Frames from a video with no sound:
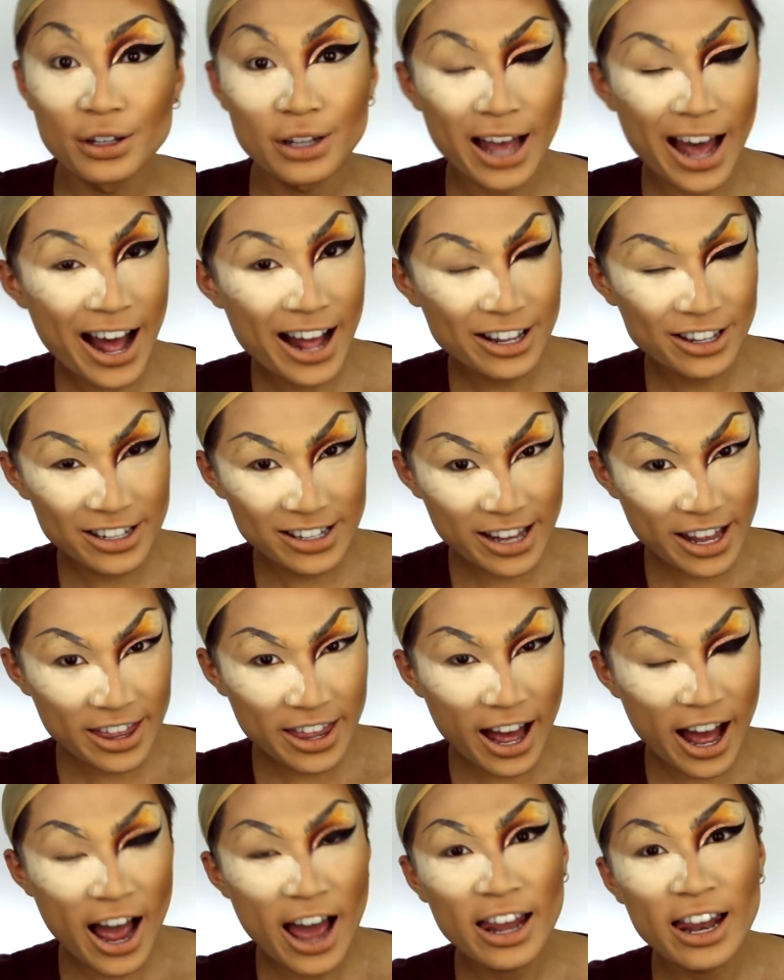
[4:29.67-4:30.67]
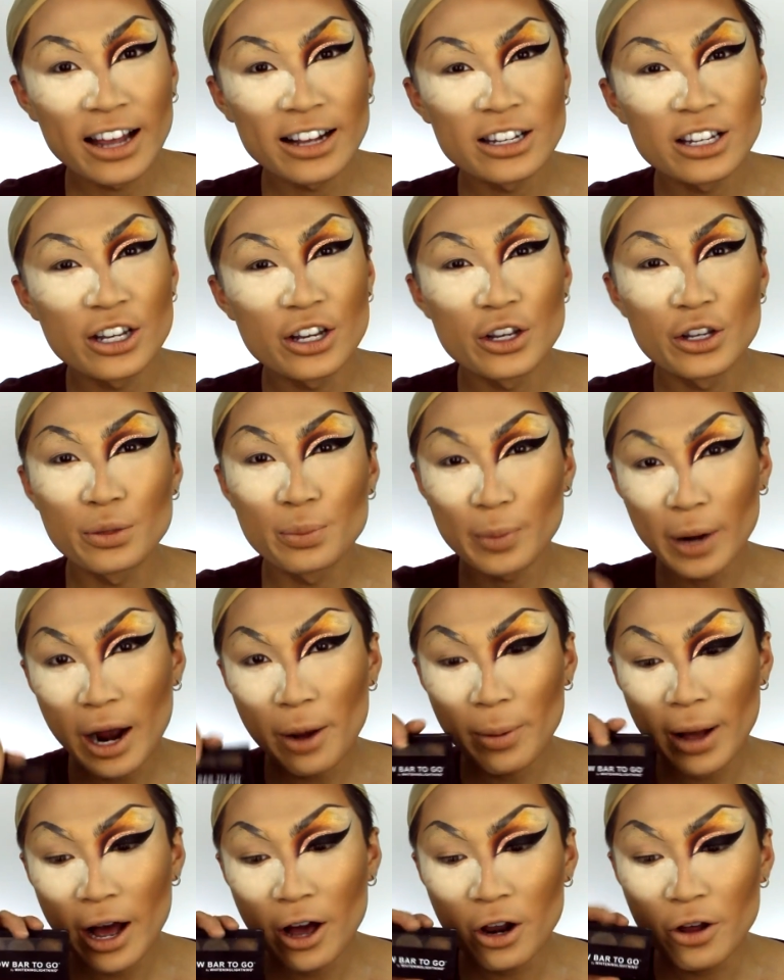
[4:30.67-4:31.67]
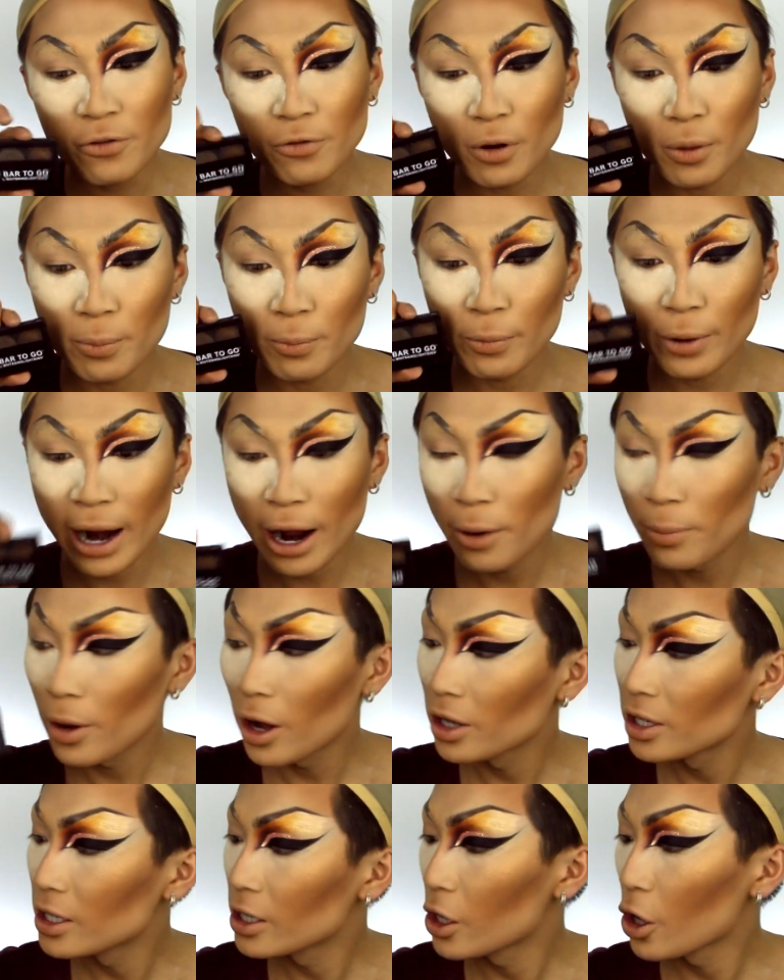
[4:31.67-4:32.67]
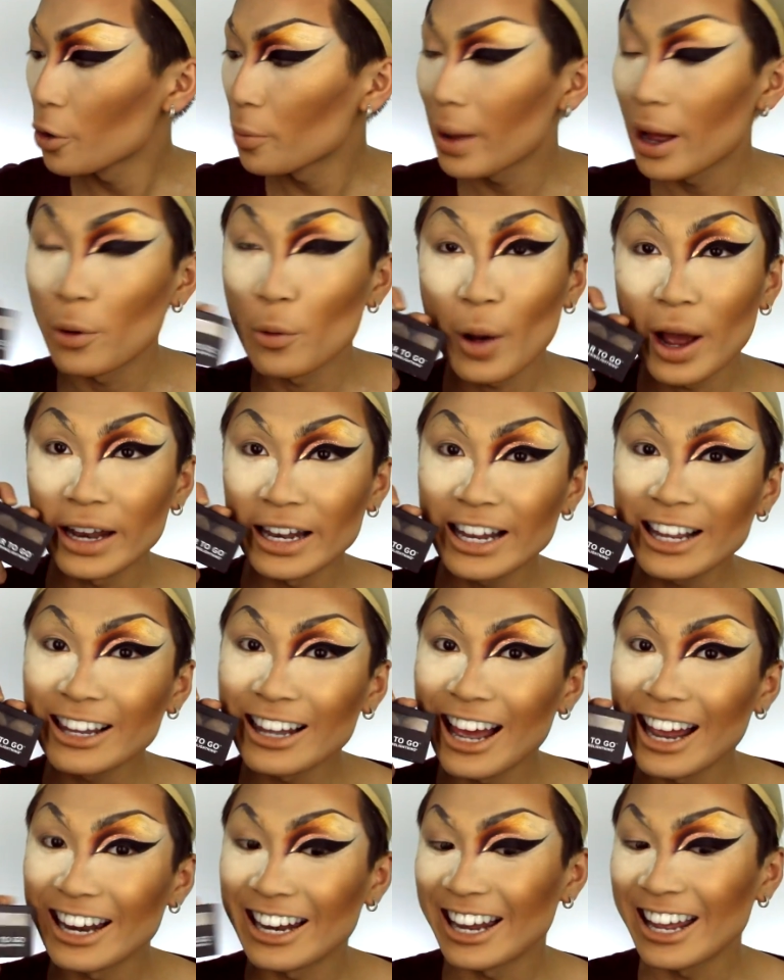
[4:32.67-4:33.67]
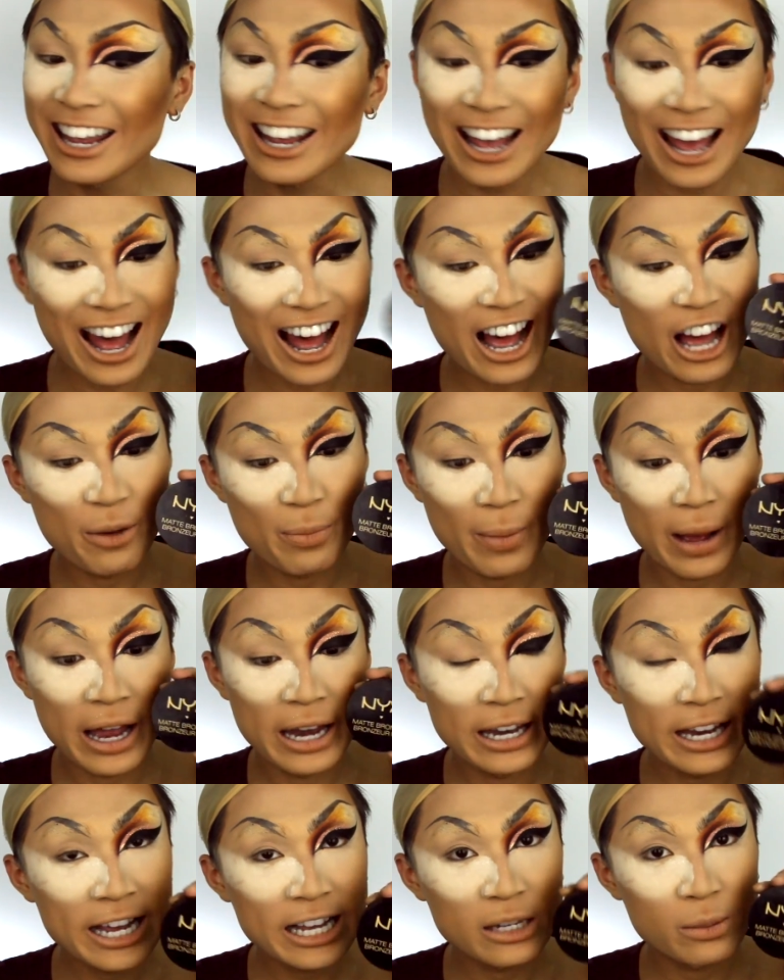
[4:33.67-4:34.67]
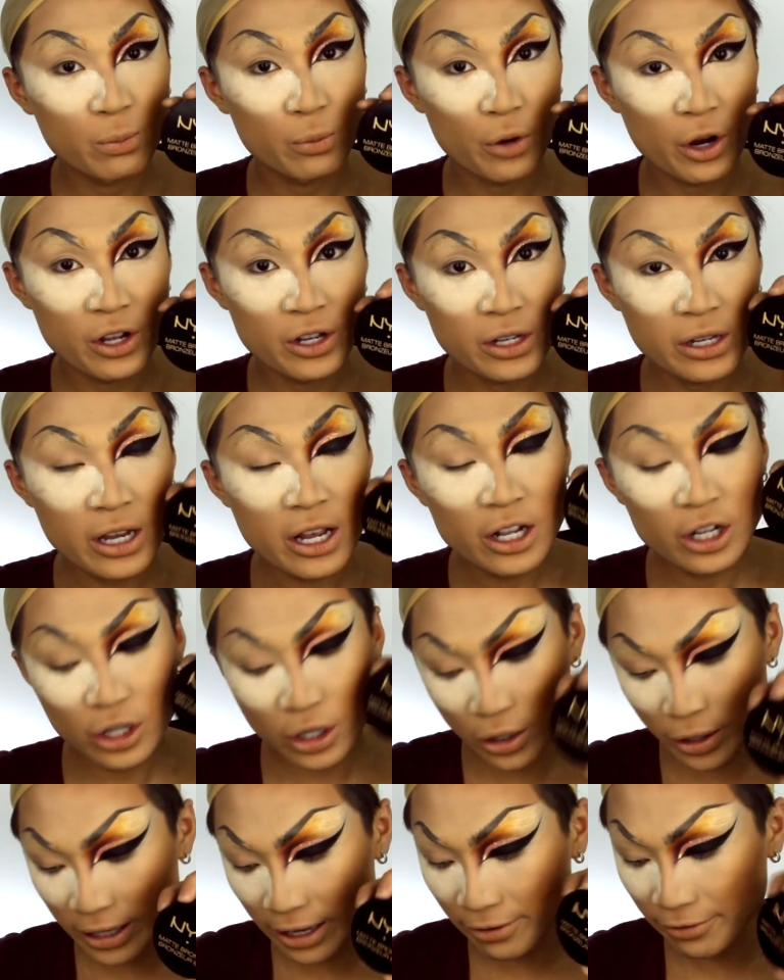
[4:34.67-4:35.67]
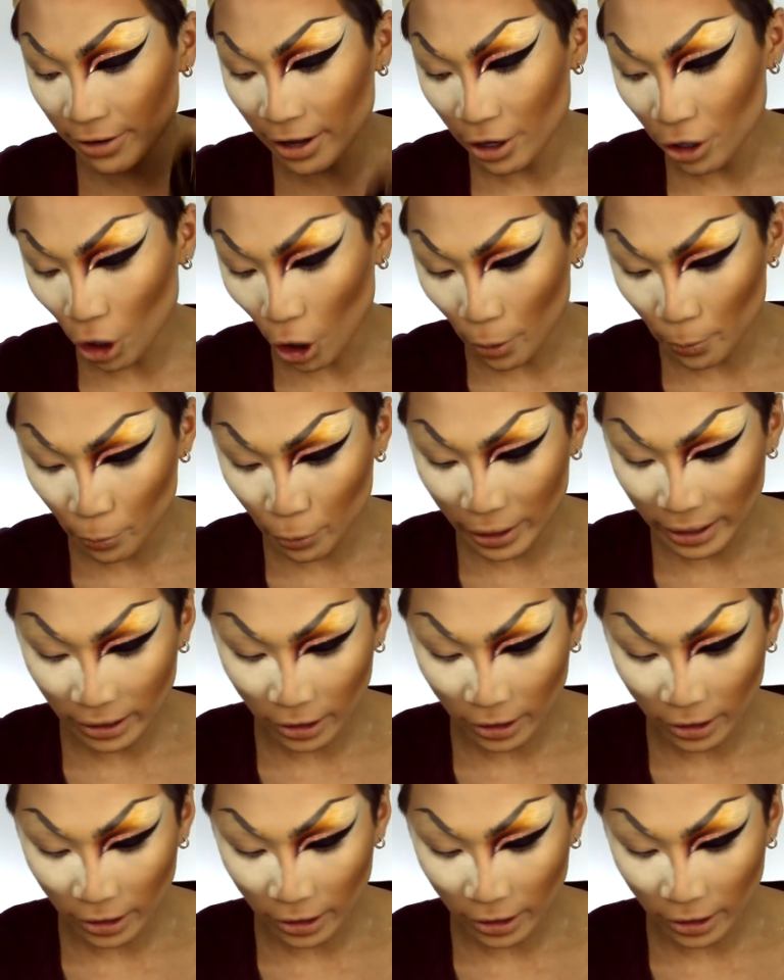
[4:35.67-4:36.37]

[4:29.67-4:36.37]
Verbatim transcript: And to set that, I like to use brow powder from Brow Bar to Go by Whitening Lightning and my NYX bronzer to give an ombre